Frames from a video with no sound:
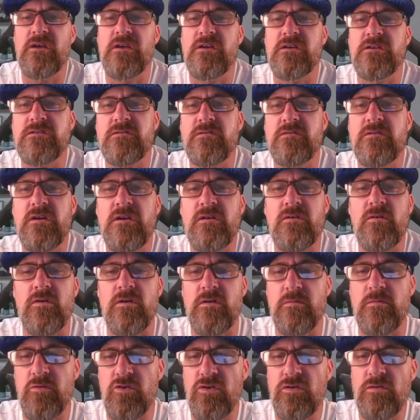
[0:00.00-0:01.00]
So not
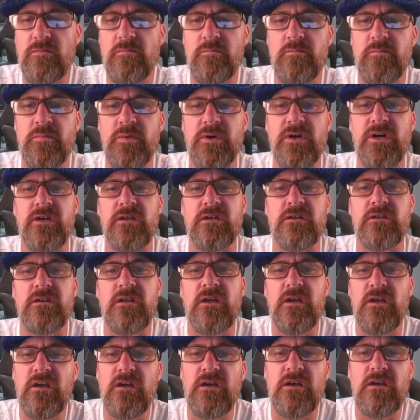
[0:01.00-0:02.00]
horrible, but
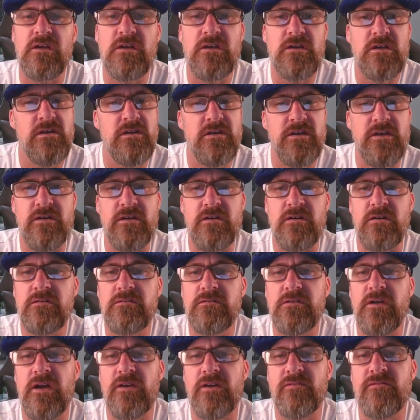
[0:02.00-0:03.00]
you know,
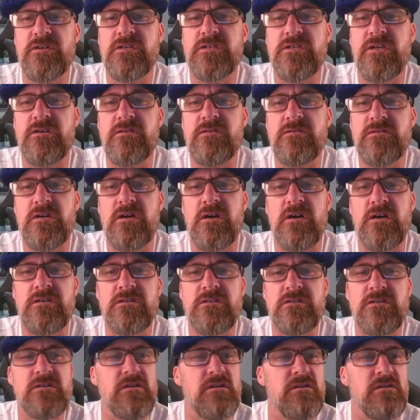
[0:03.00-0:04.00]
average sales
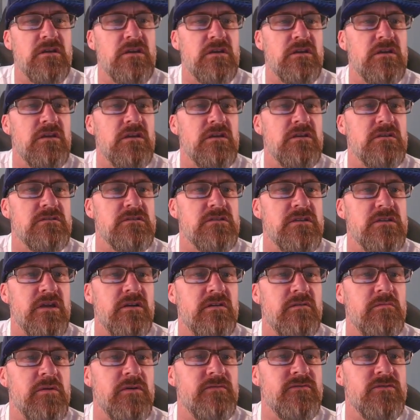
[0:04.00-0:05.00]
cost
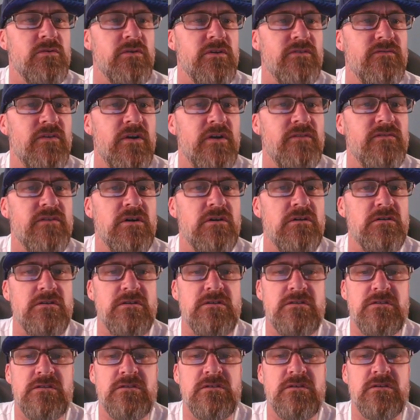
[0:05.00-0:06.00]
staying above
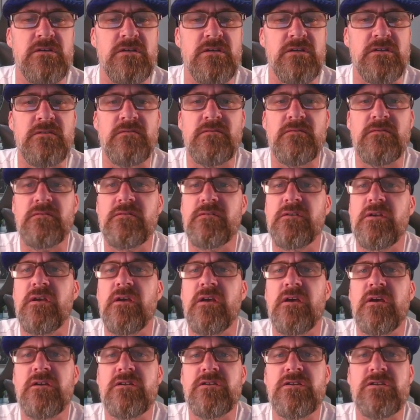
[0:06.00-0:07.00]
$25 is good.
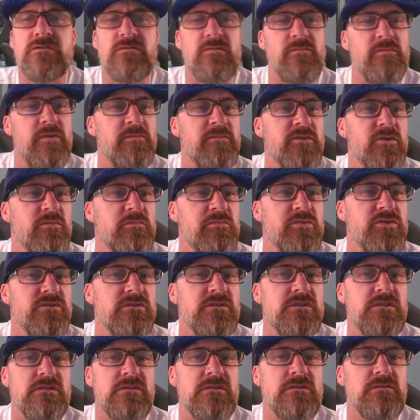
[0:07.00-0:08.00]
Just remember with
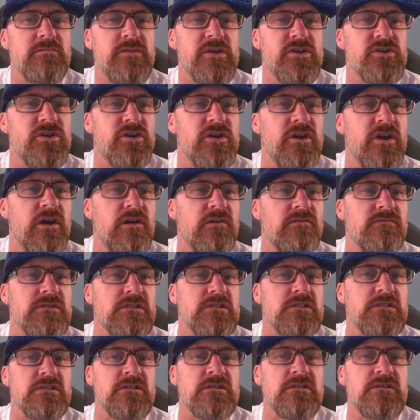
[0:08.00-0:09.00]
boots to make sure you have
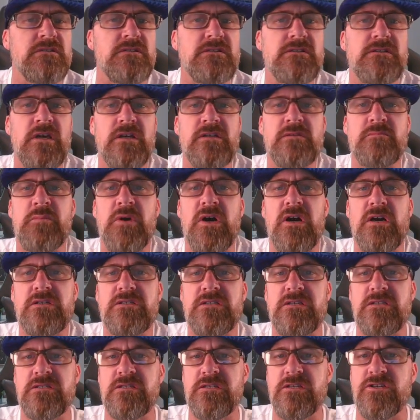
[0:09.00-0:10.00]
good sized
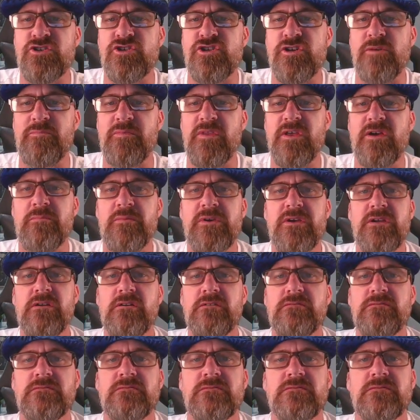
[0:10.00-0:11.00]
boxes to ship them in.
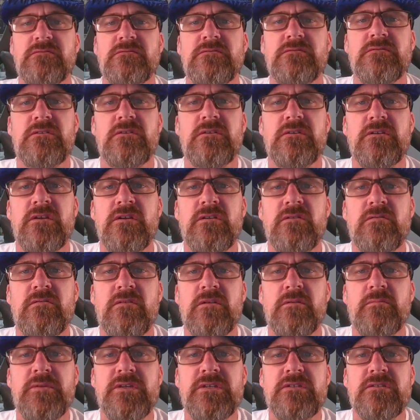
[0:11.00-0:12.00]
You don't
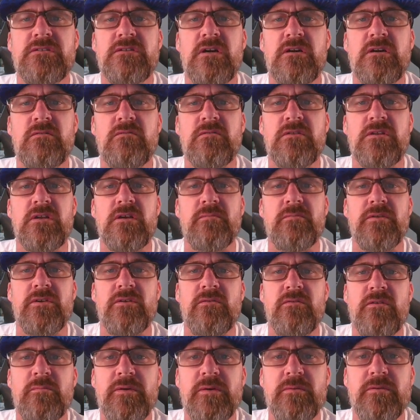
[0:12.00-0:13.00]
want to be stuck with them, and you
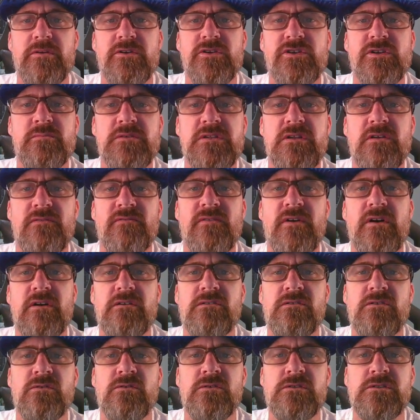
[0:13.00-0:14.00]
want to be able to ship stuff out
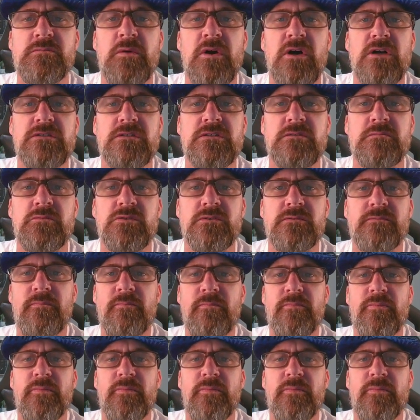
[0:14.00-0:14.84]
as soon as possible.